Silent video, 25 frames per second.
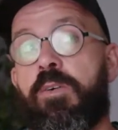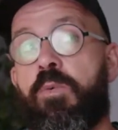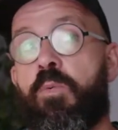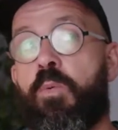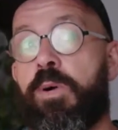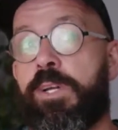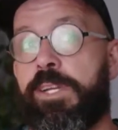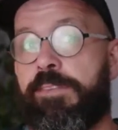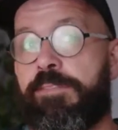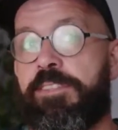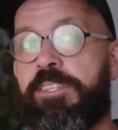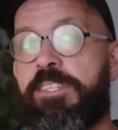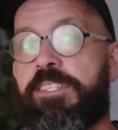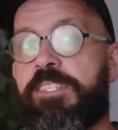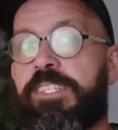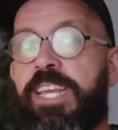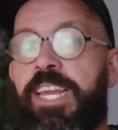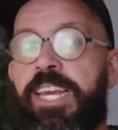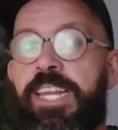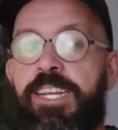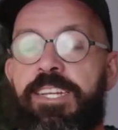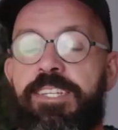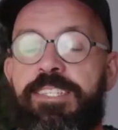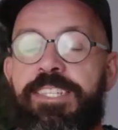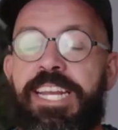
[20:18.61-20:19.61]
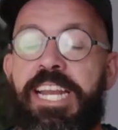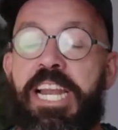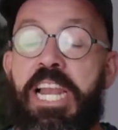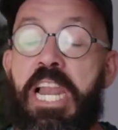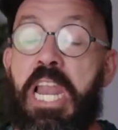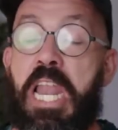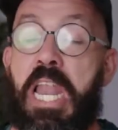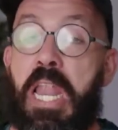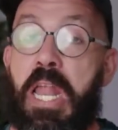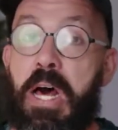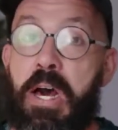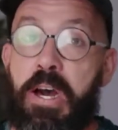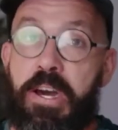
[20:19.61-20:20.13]
one of the skaters that a
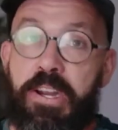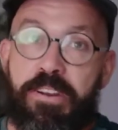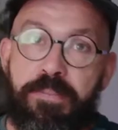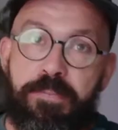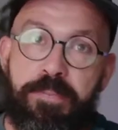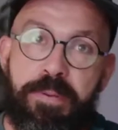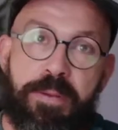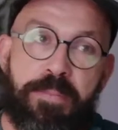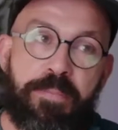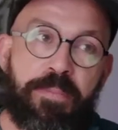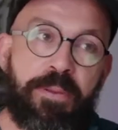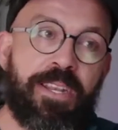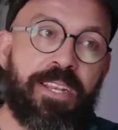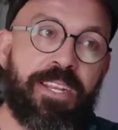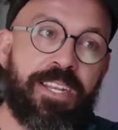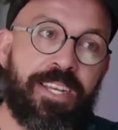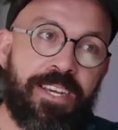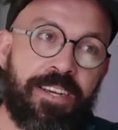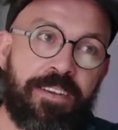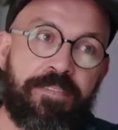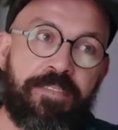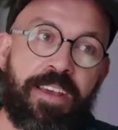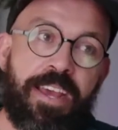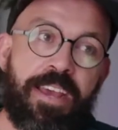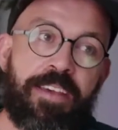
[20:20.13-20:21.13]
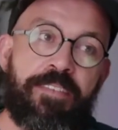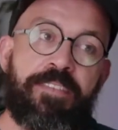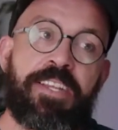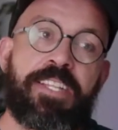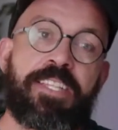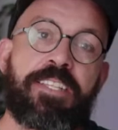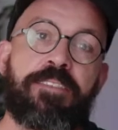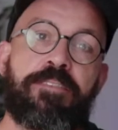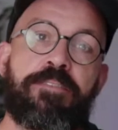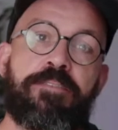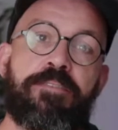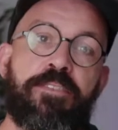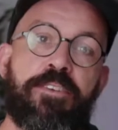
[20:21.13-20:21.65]
lot of people love
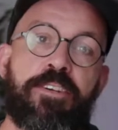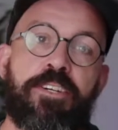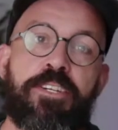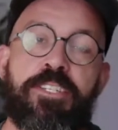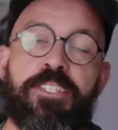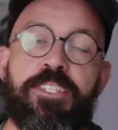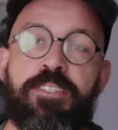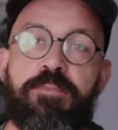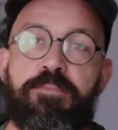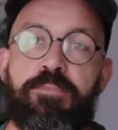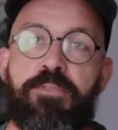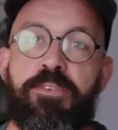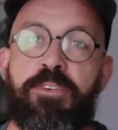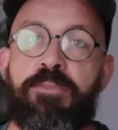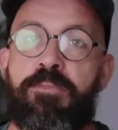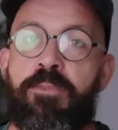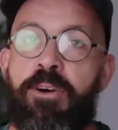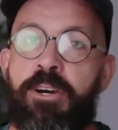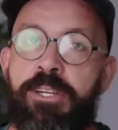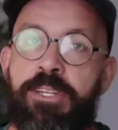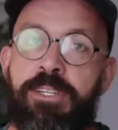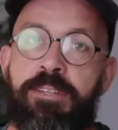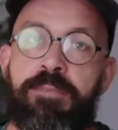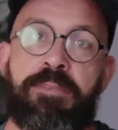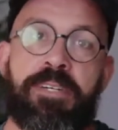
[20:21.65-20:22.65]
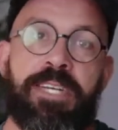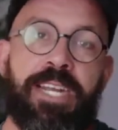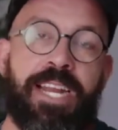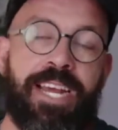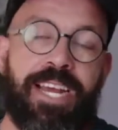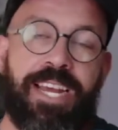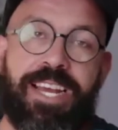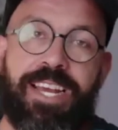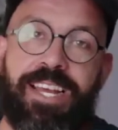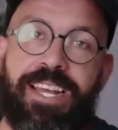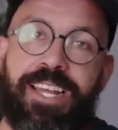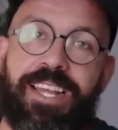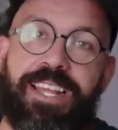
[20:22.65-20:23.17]
having the first pro model,
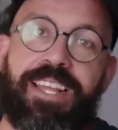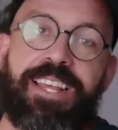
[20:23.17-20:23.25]
but